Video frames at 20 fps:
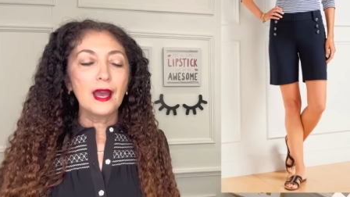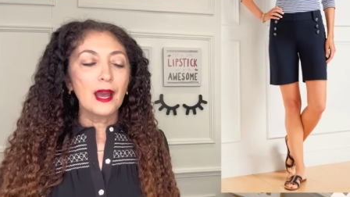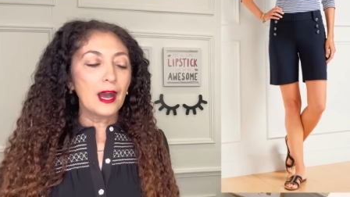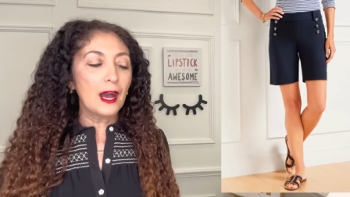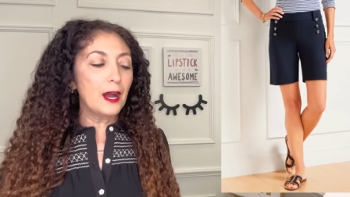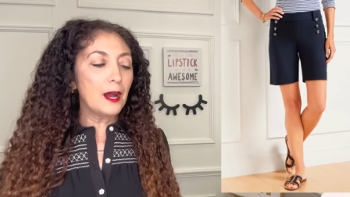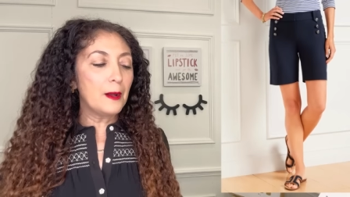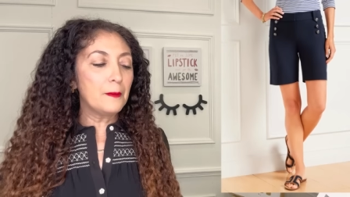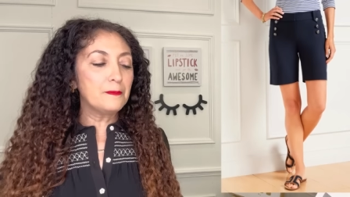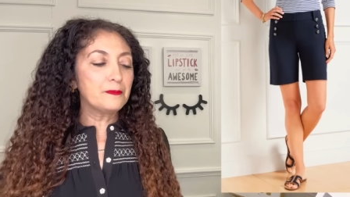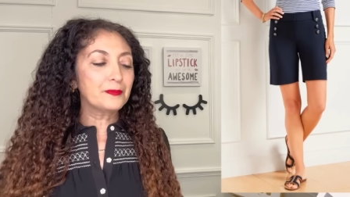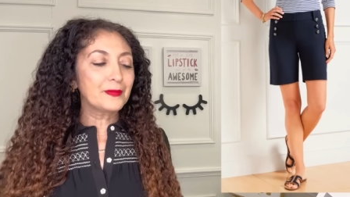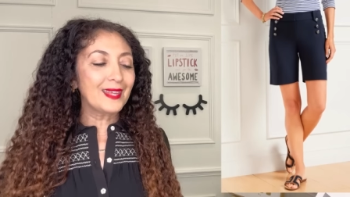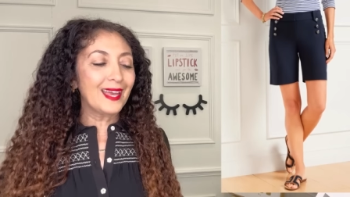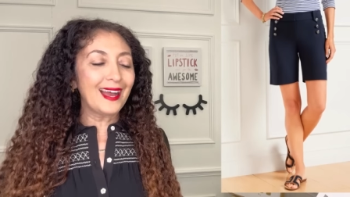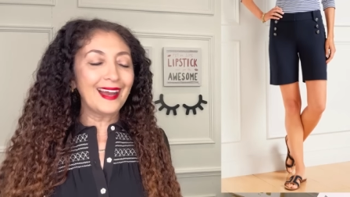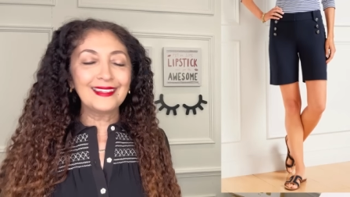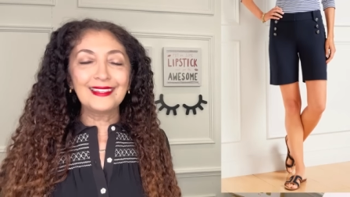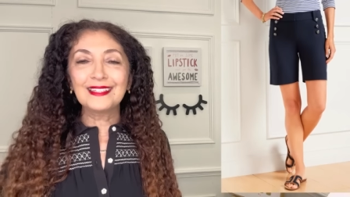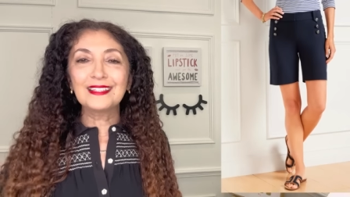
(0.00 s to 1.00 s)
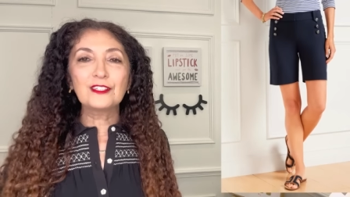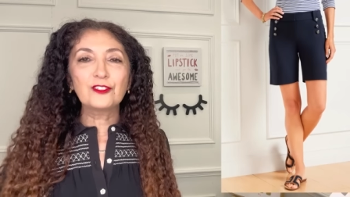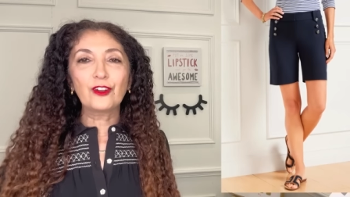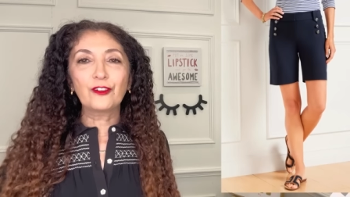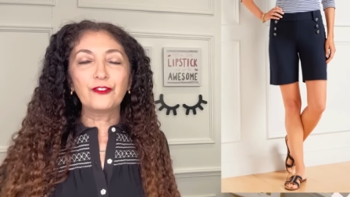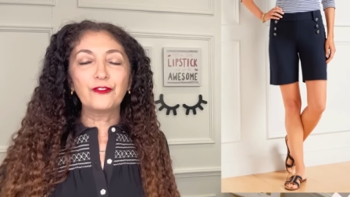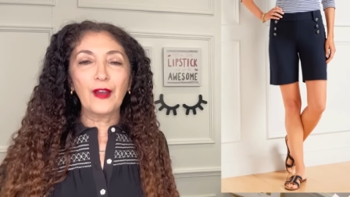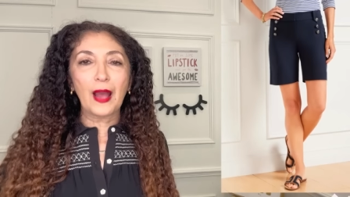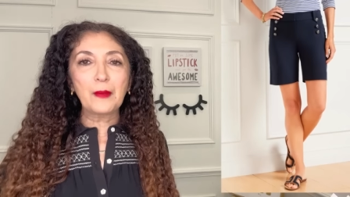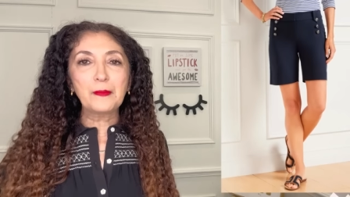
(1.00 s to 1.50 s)
Um, I think these
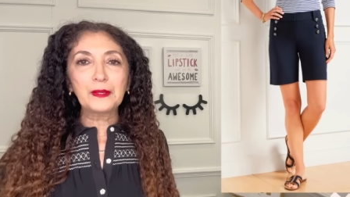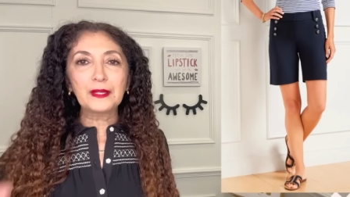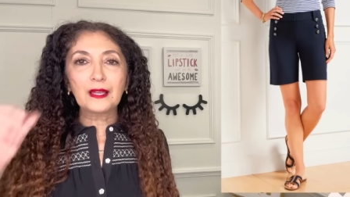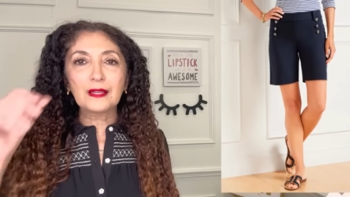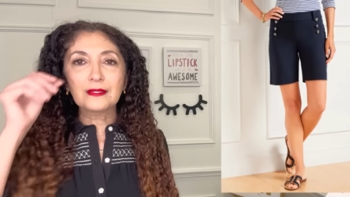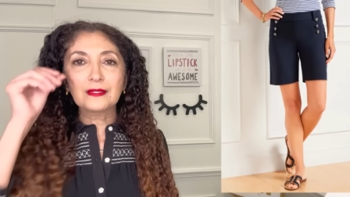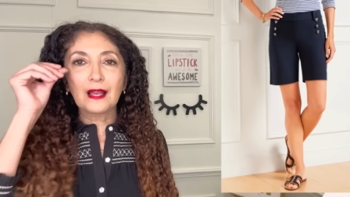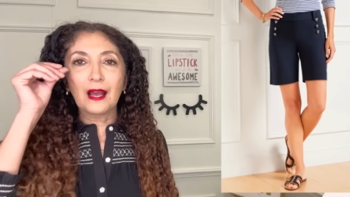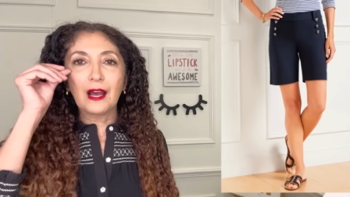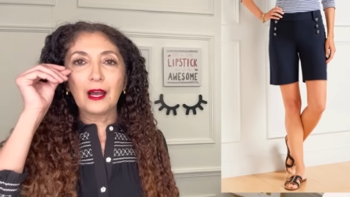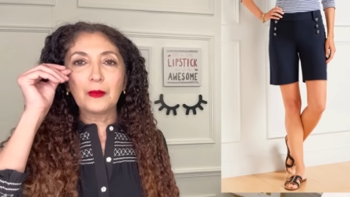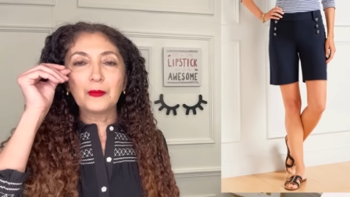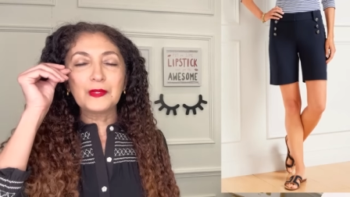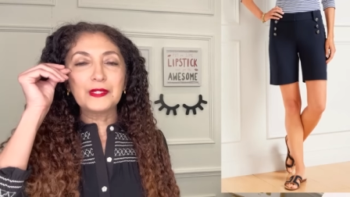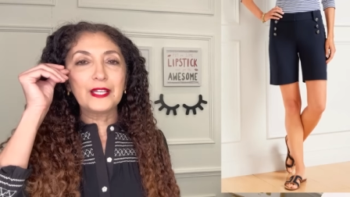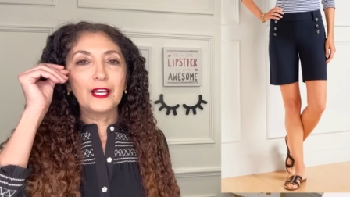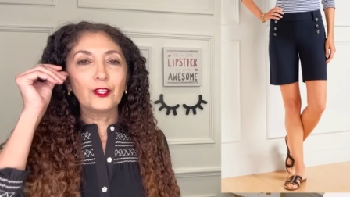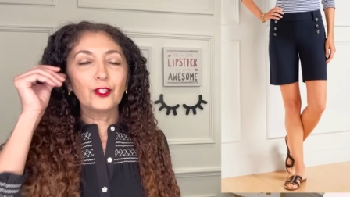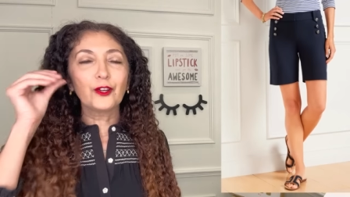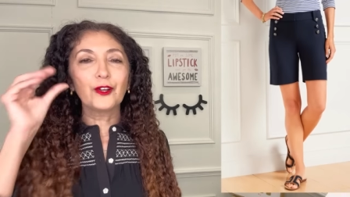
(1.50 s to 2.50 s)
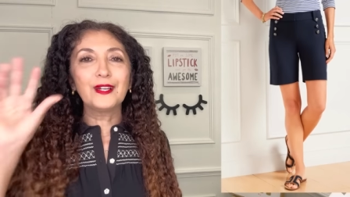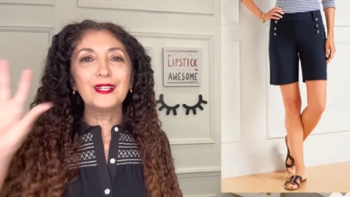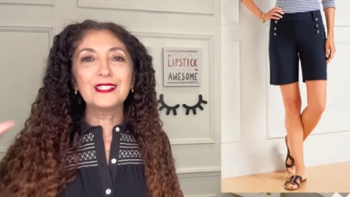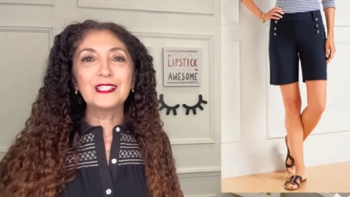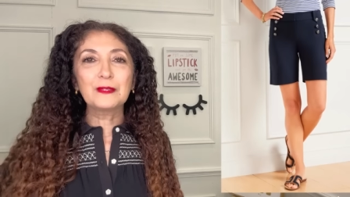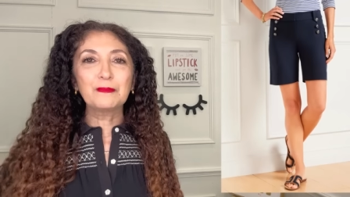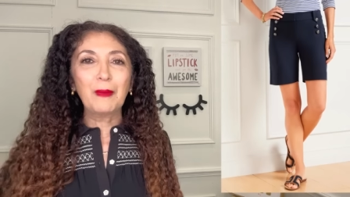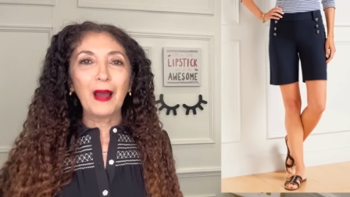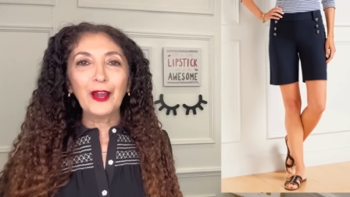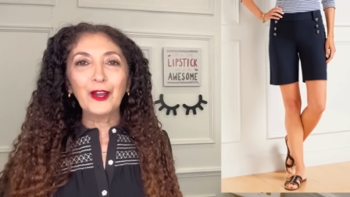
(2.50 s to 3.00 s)
are fabulous uh, sailor
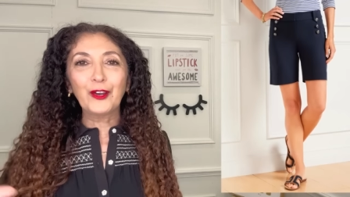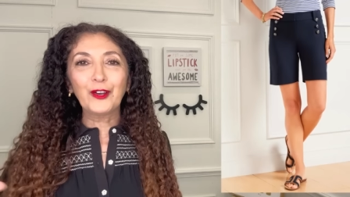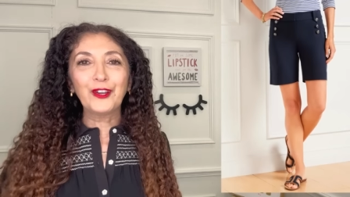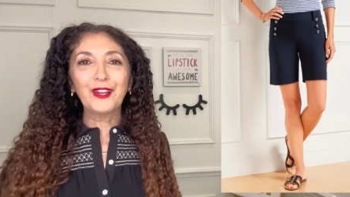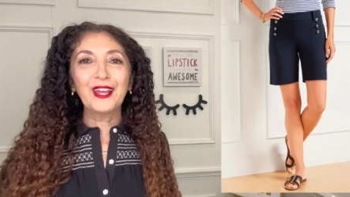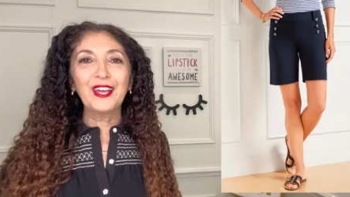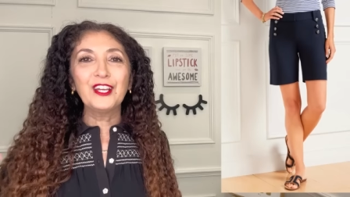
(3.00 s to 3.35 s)
inspired